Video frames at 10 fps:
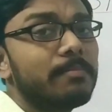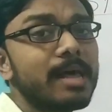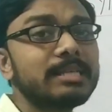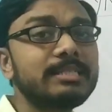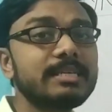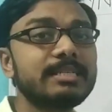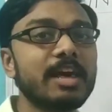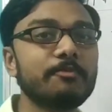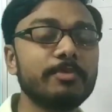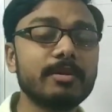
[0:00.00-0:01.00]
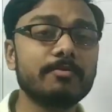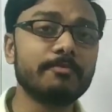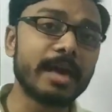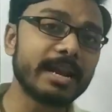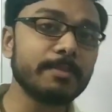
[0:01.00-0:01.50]
Plastics have become
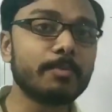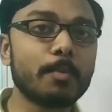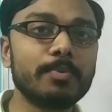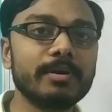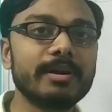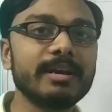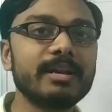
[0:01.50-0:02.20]
very popular